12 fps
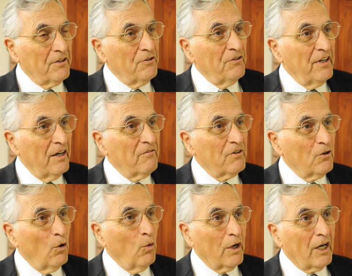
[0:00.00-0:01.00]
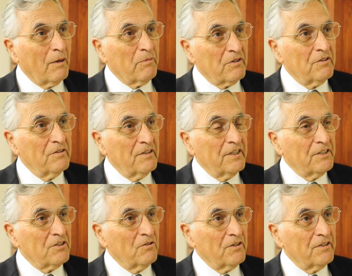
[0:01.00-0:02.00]
You never know what opportunity
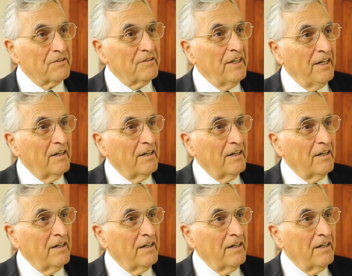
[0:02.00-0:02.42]
is going to